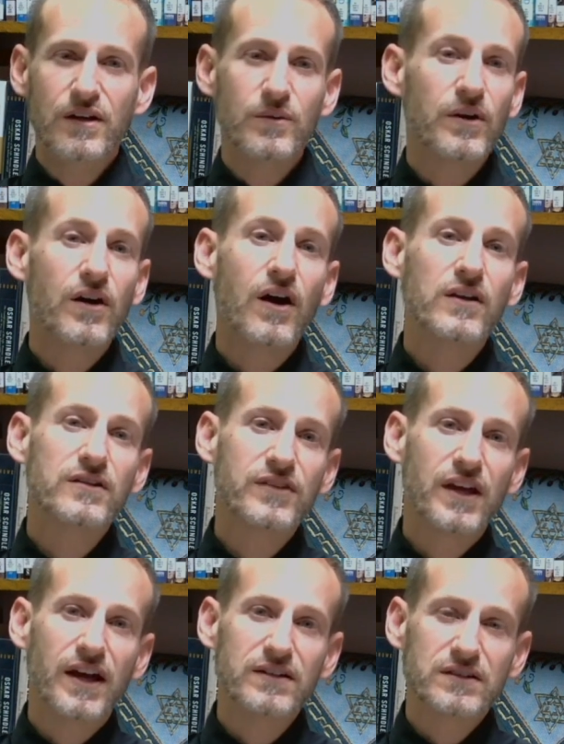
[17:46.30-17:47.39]
Well, all of
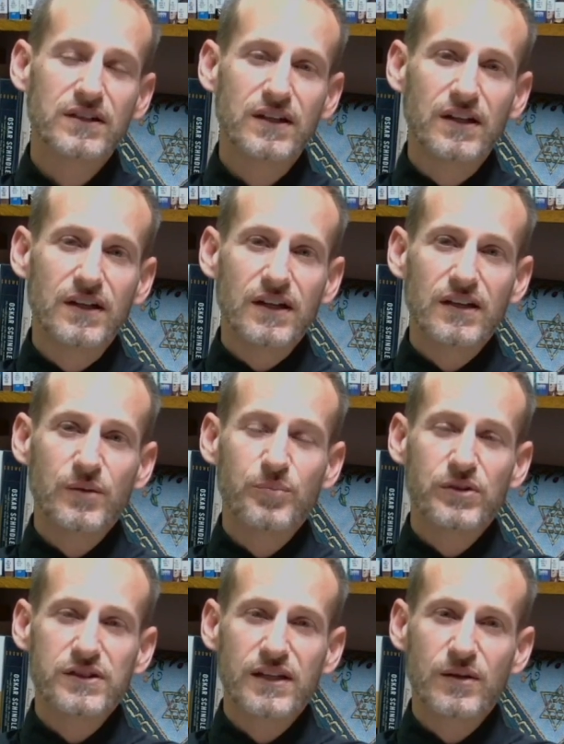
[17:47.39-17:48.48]
that in the
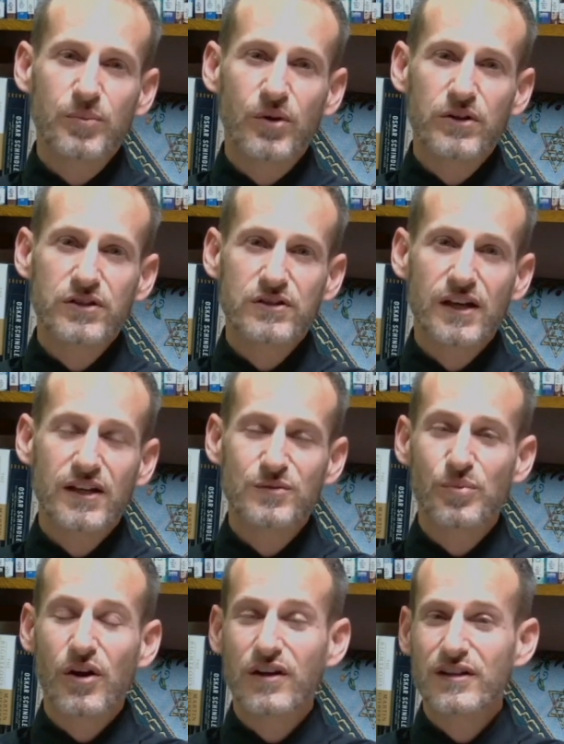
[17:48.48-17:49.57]
preceding portions has
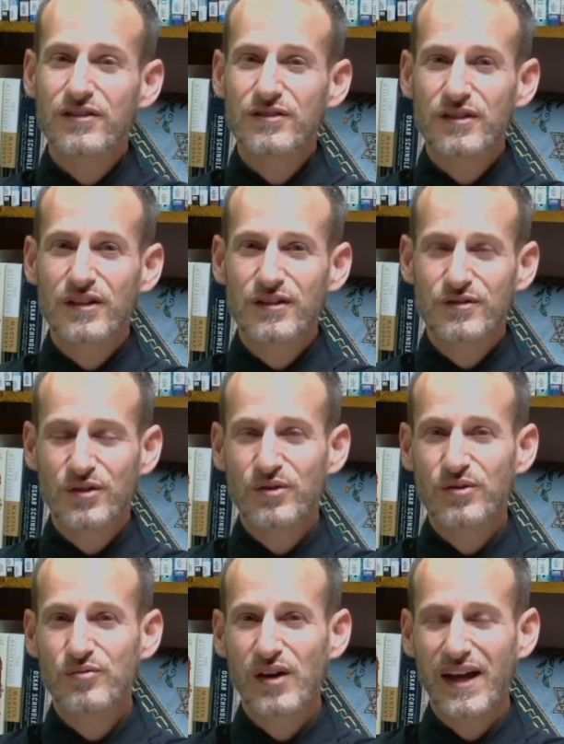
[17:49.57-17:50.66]
brought us
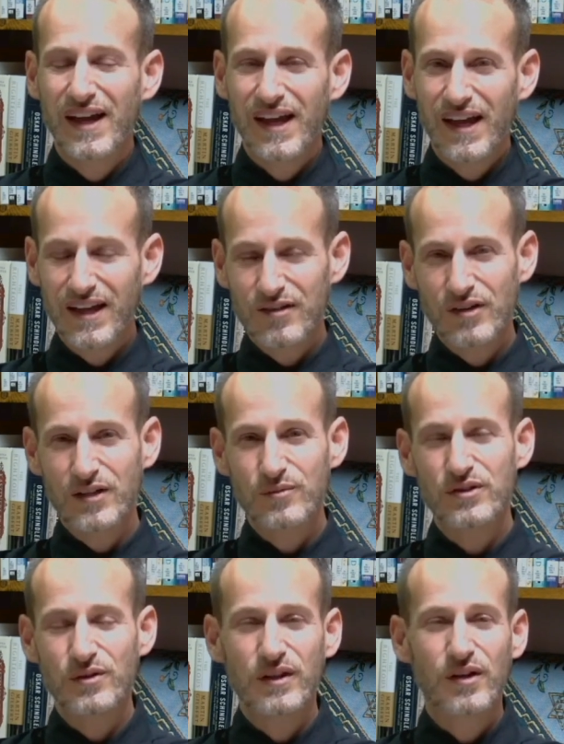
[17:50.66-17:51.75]
to Re'eh, right?
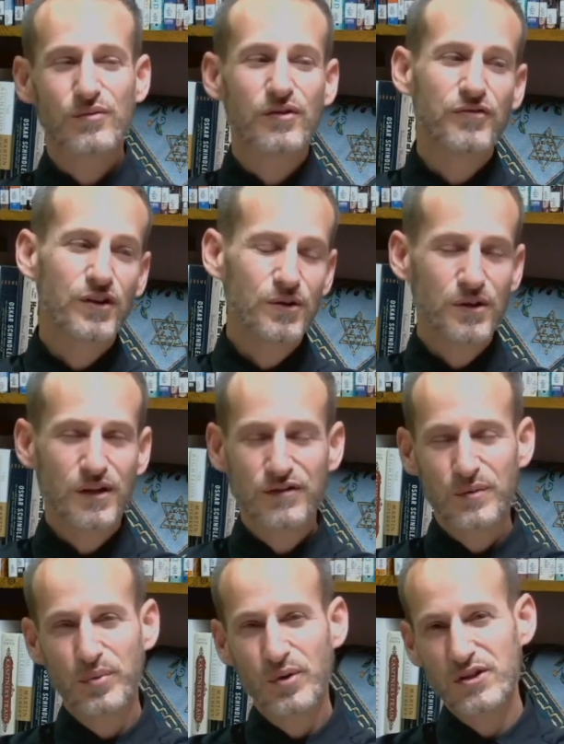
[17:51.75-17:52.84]
We're doing a review of
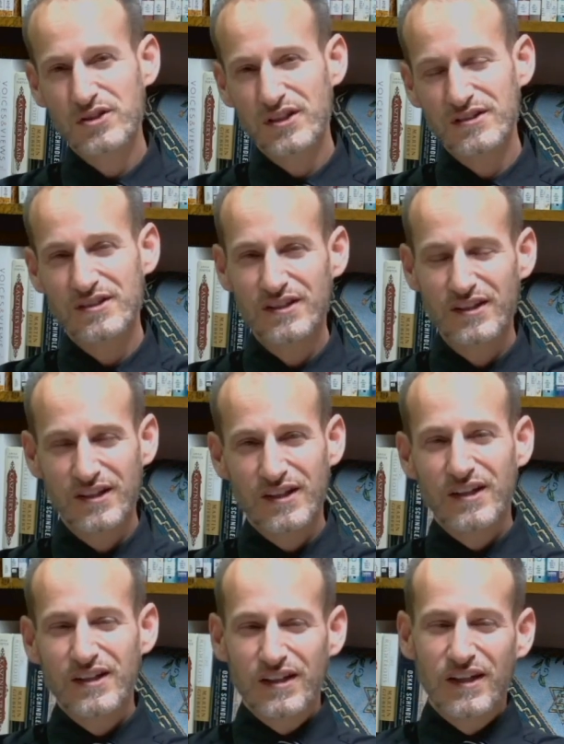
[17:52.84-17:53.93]
the portions
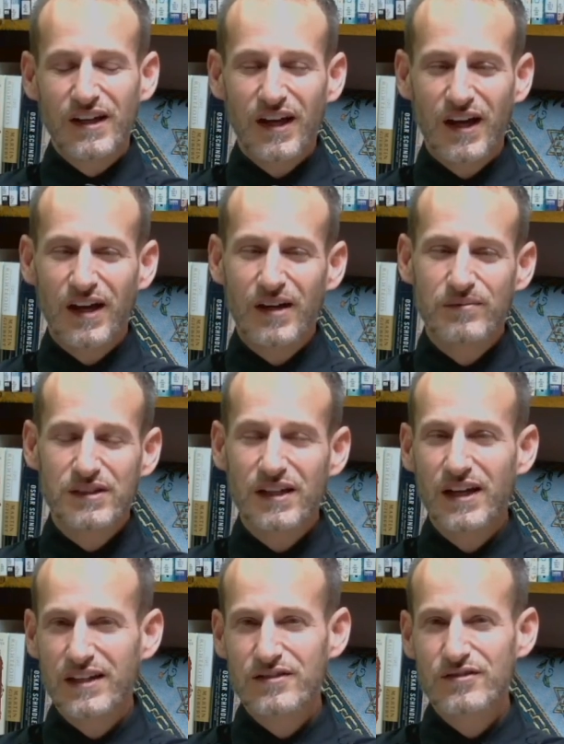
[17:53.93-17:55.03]
to
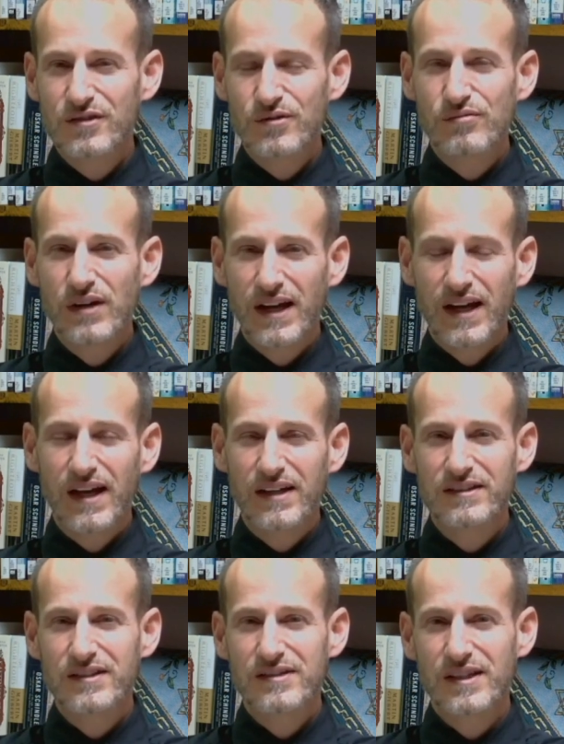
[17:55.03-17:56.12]
get us to
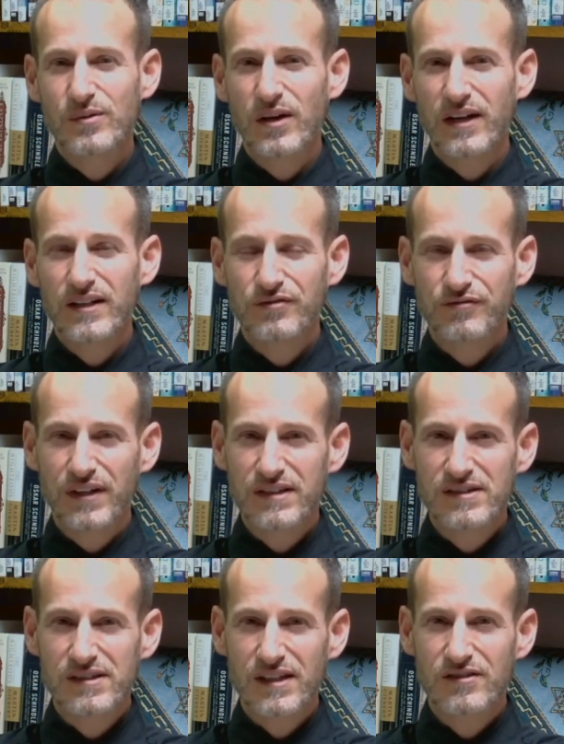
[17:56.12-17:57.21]
Re'eh, to see where it
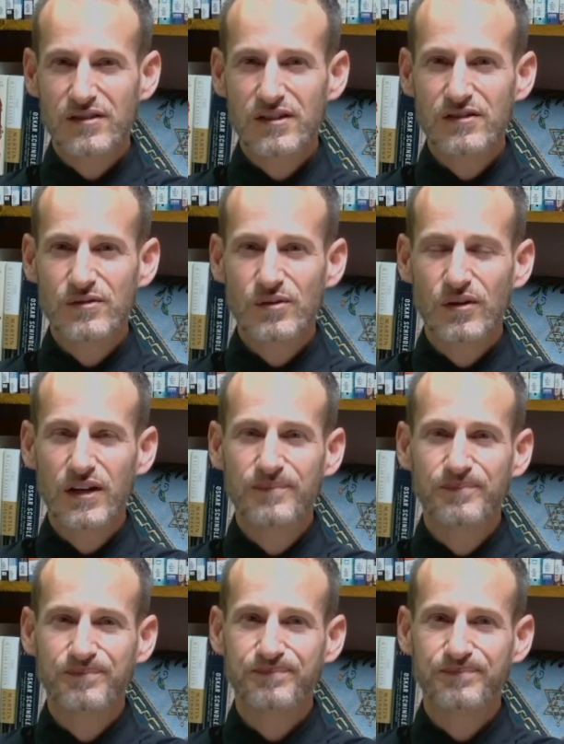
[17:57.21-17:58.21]
fits into this story.